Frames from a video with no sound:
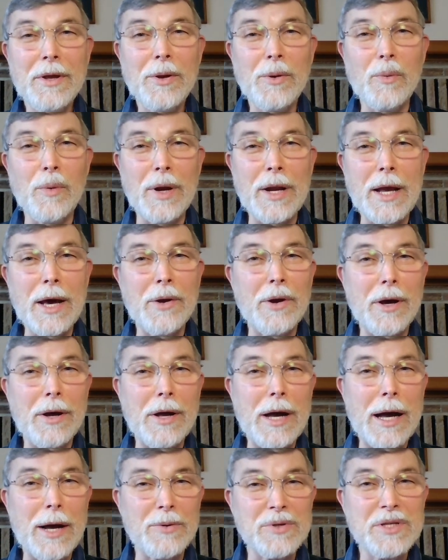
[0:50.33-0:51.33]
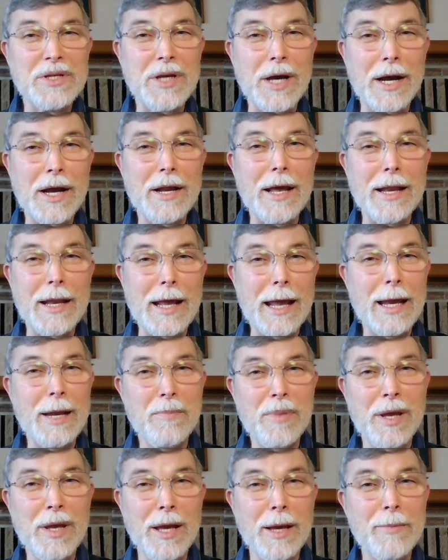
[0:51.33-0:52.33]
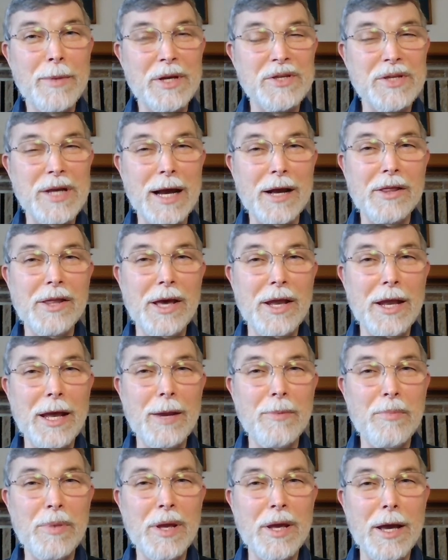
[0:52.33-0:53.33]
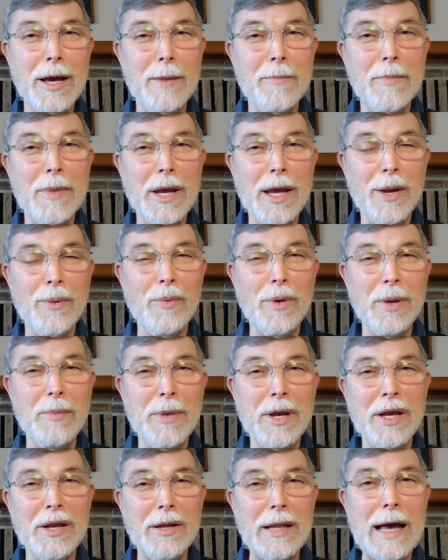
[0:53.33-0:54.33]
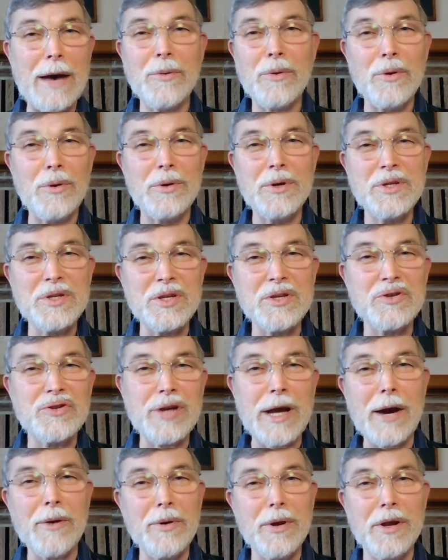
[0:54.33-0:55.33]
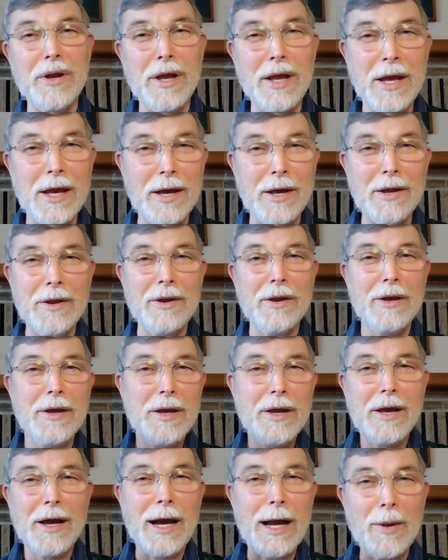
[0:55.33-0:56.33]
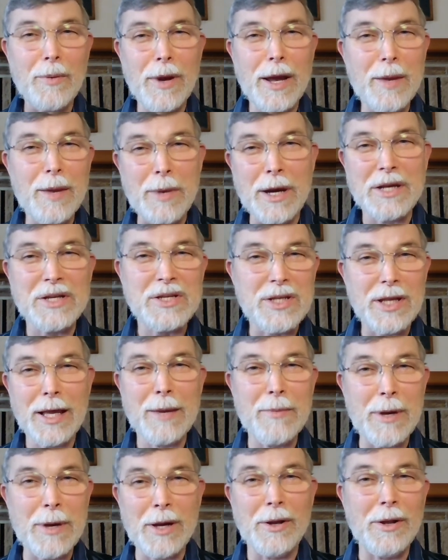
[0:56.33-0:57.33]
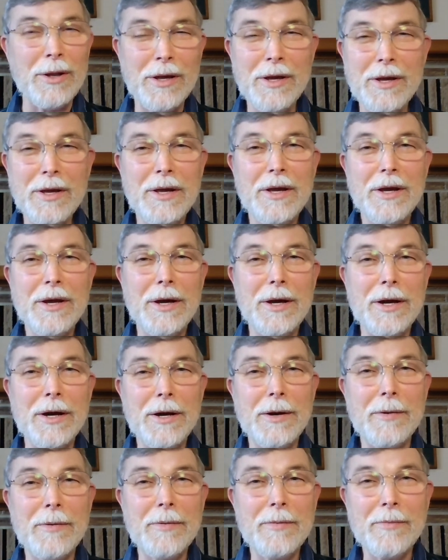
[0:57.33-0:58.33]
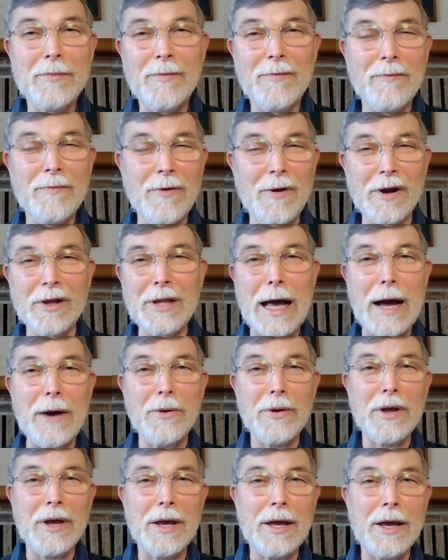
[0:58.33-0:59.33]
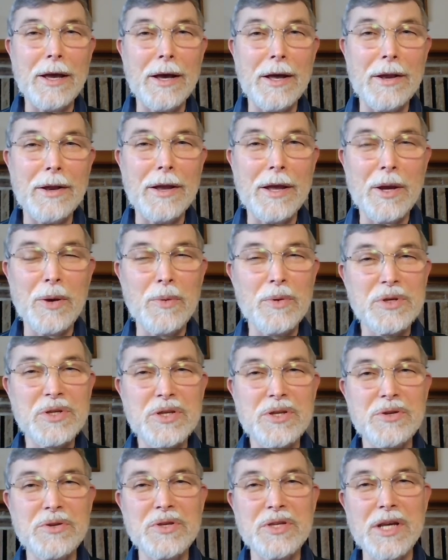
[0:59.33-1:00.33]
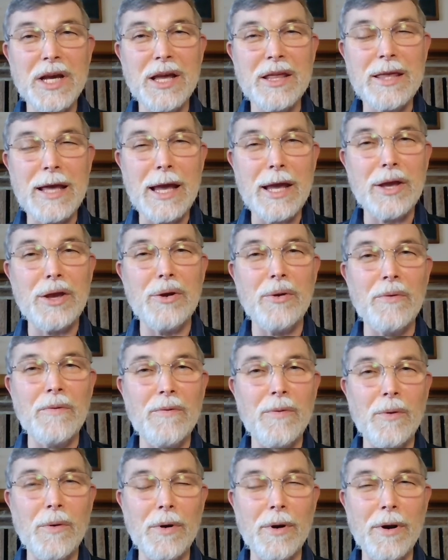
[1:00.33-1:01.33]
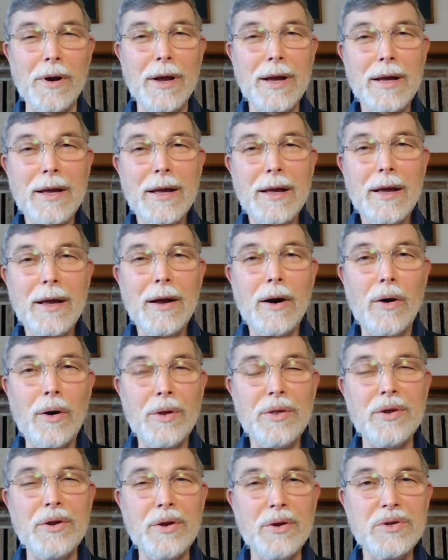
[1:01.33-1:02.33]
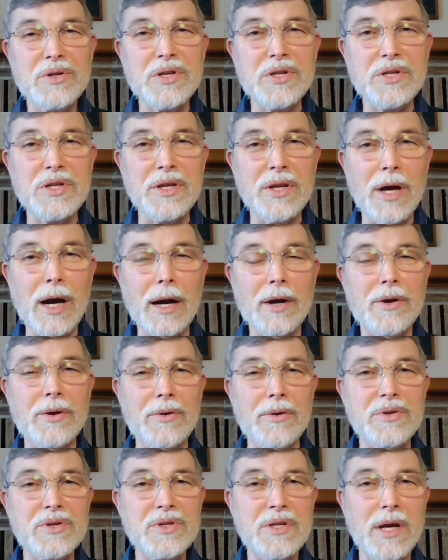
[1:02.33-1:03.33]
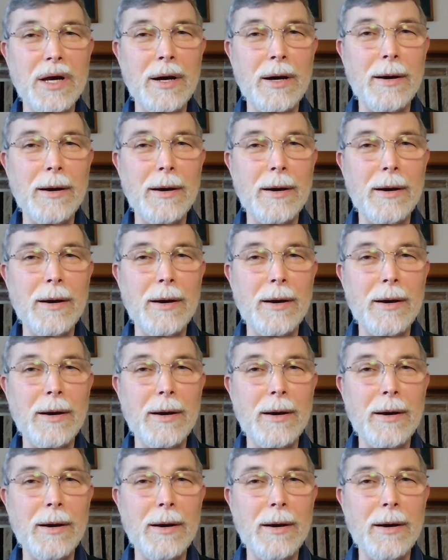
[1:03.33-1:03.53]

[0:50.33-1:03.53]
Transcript: went out outside at 8 p.m., exactly at 8 p.m., and we made loud noises, shouted, and I rang my sleigh bell very loud. And it was to say thank you for all the nurses and doctors